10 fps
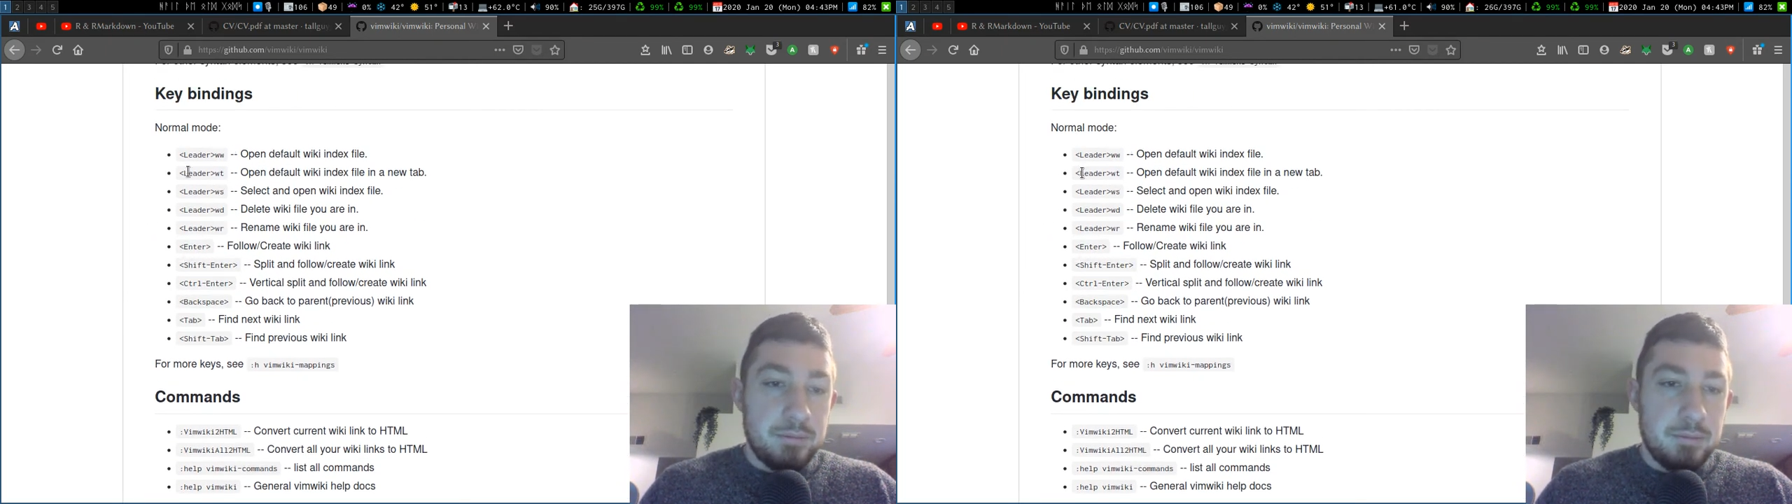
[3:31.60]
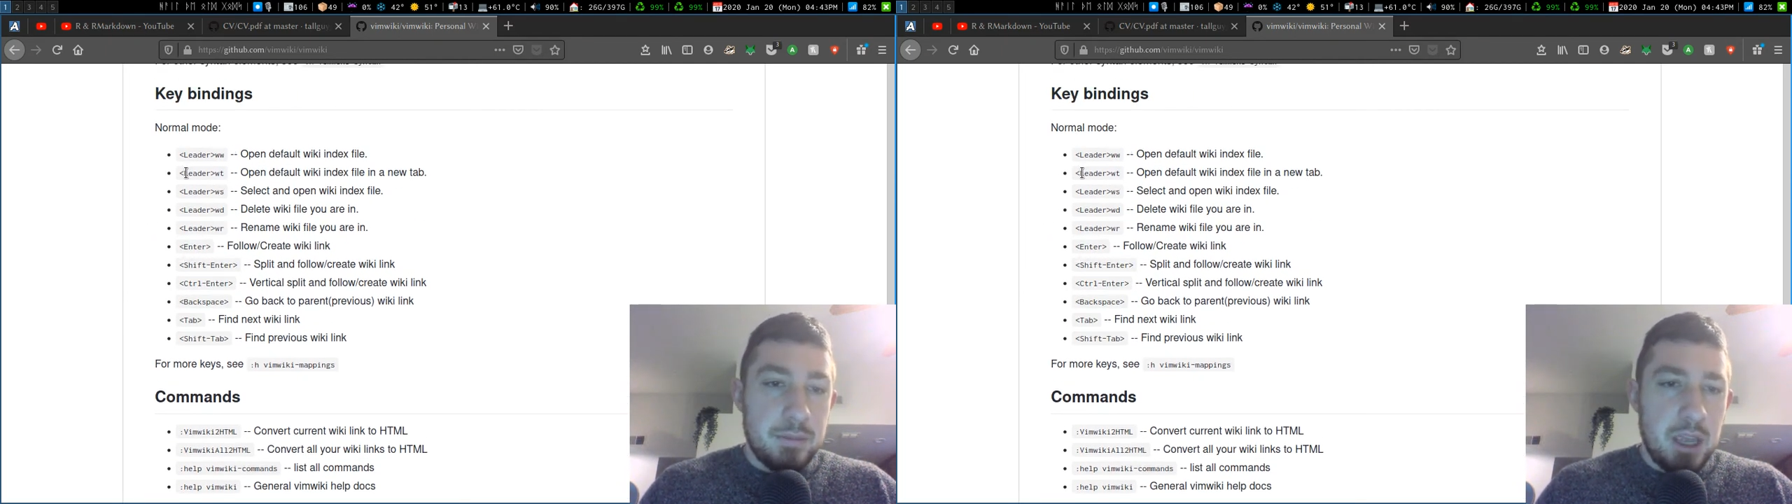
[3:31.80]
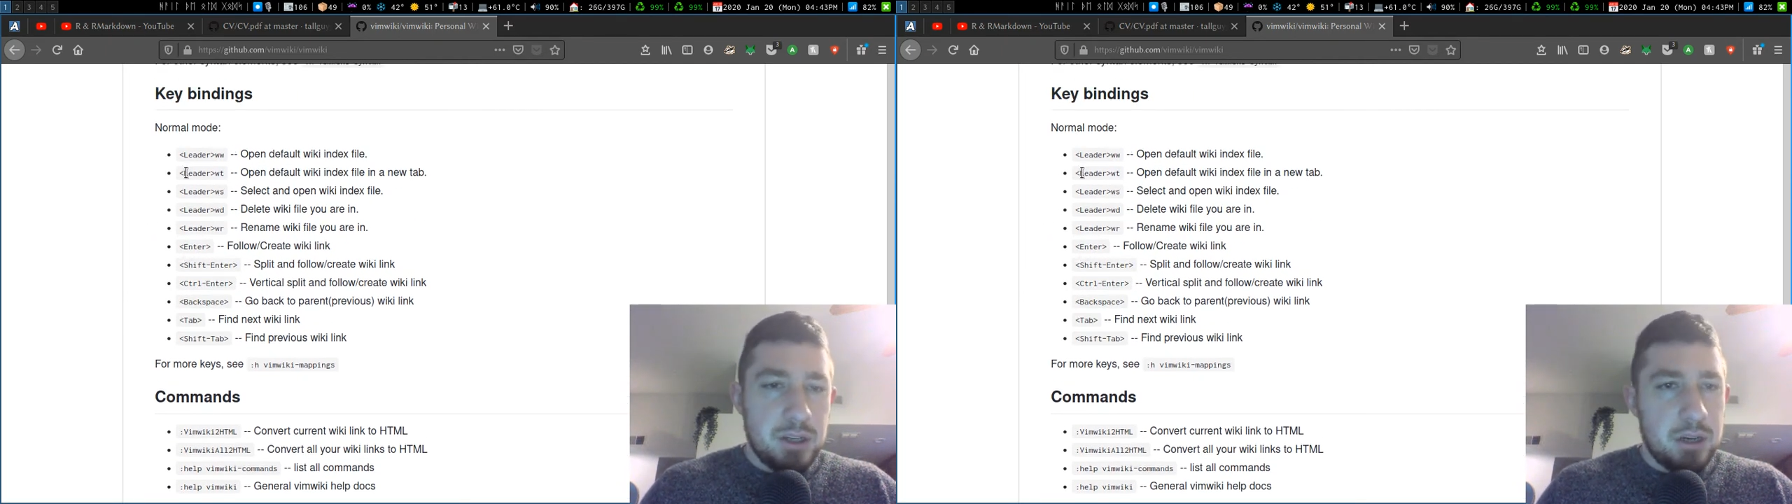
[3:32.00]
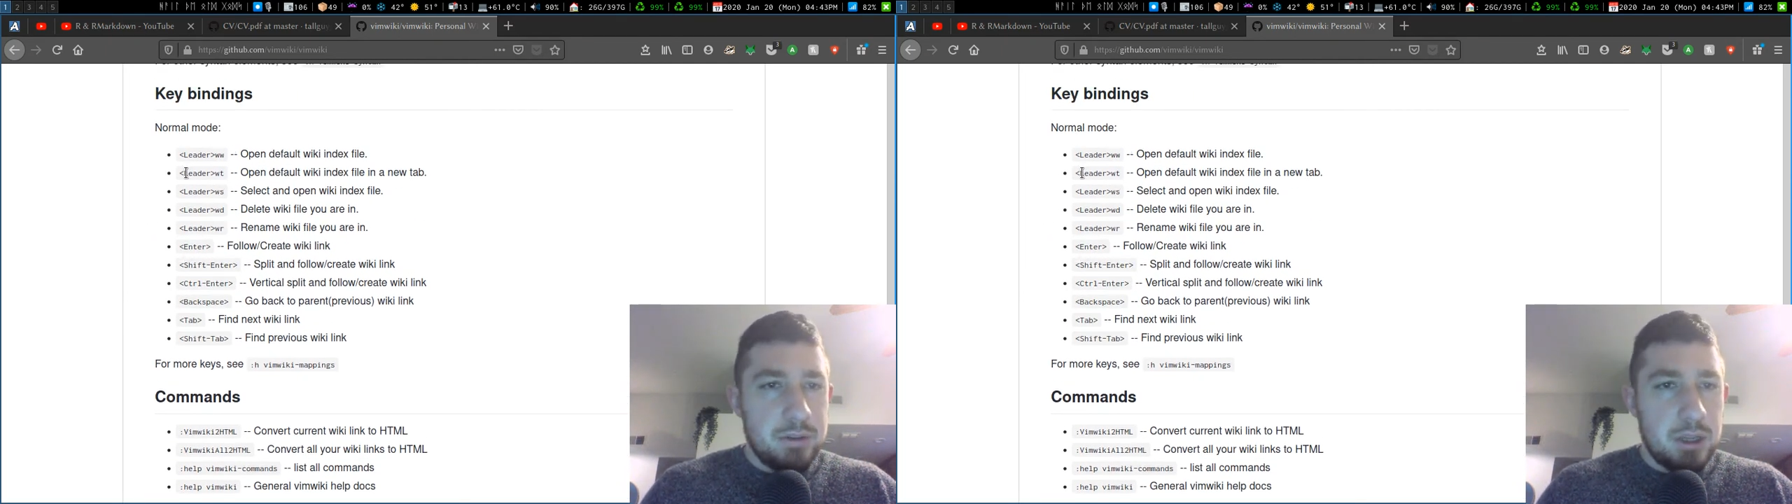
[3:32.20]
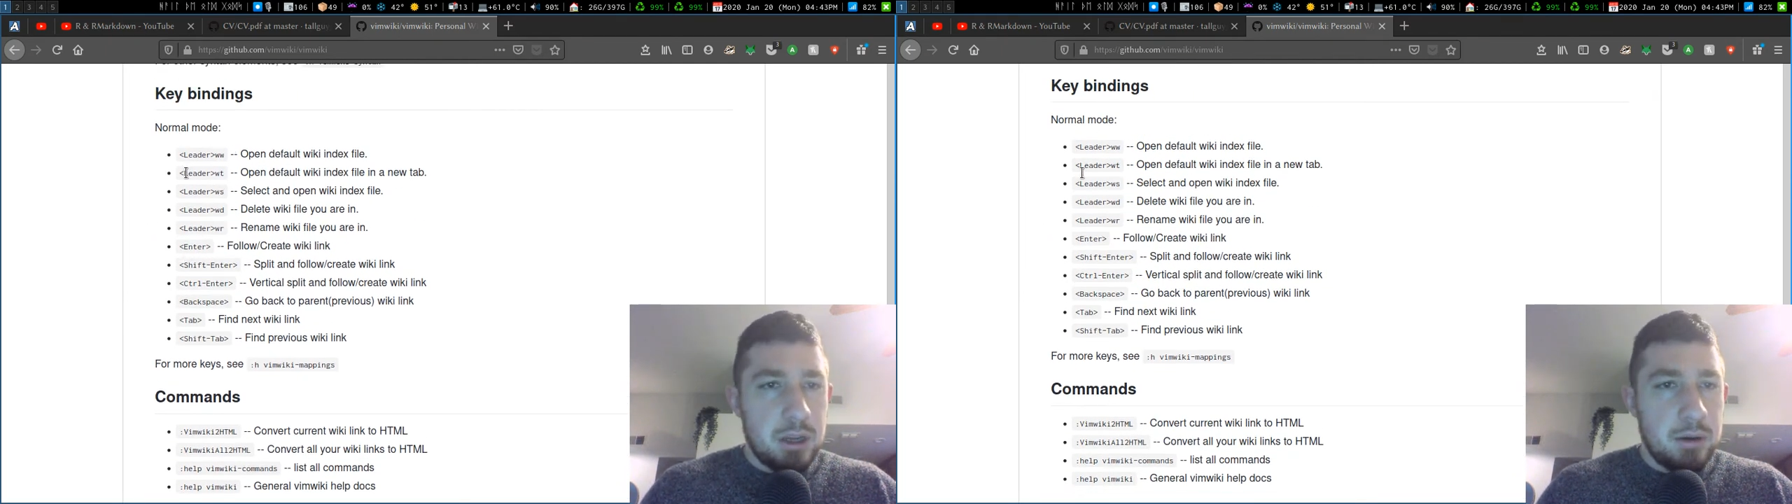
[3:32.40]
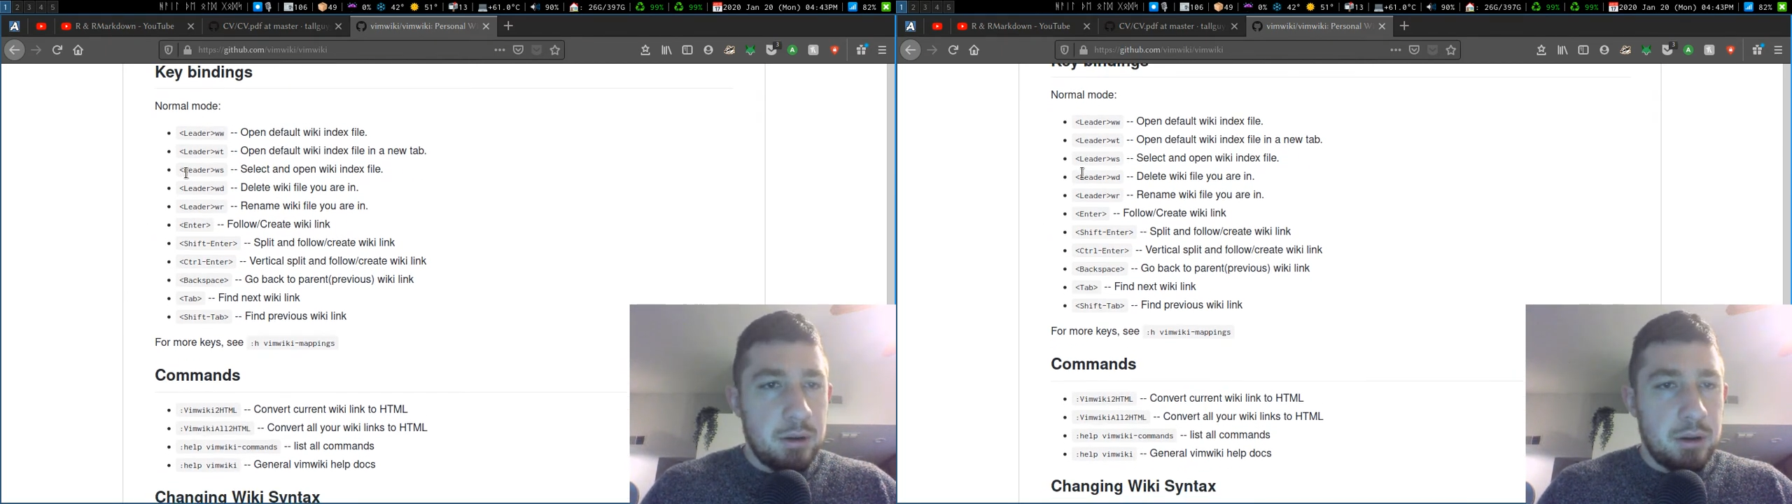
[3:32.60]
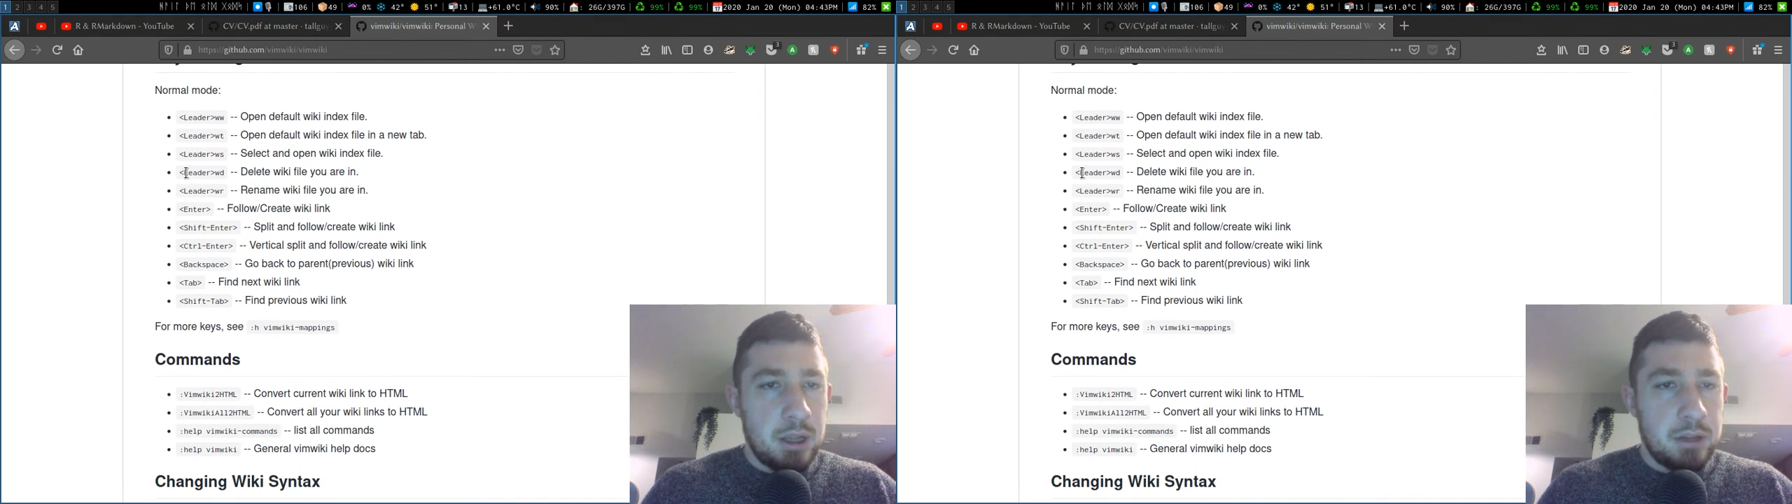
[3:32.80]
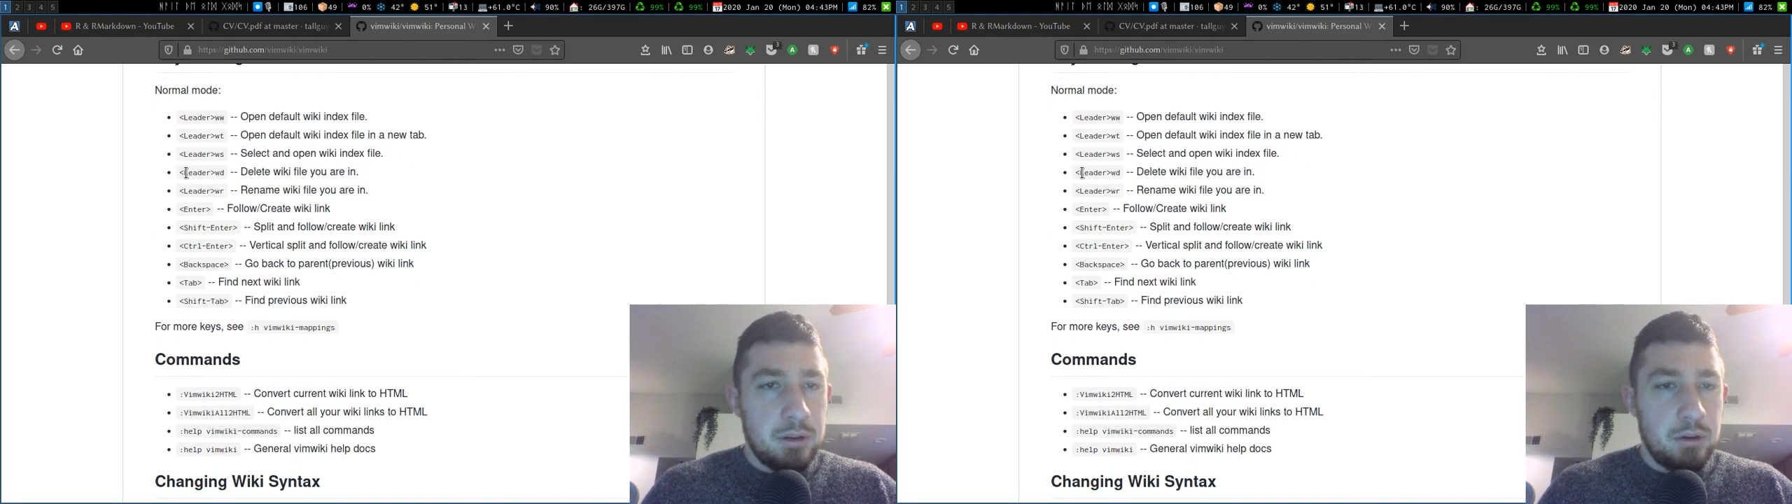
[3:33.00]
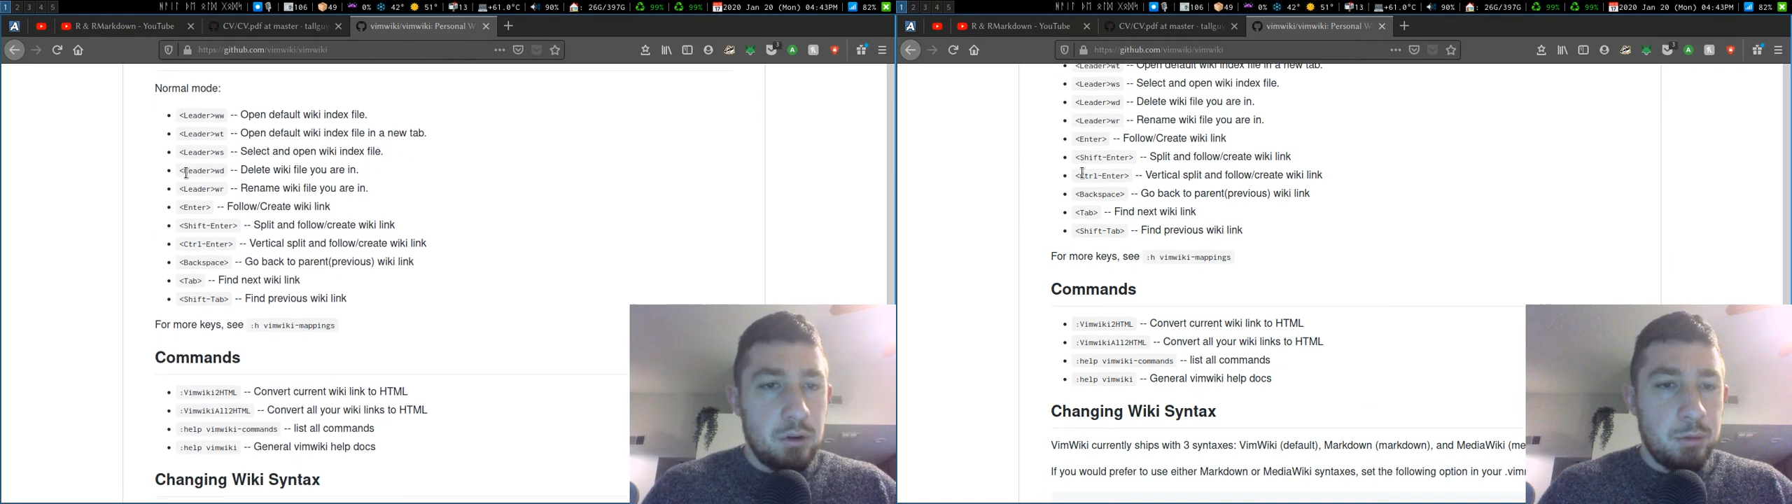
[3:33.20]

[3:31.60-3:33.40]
actually, I don't think I don't that's in normal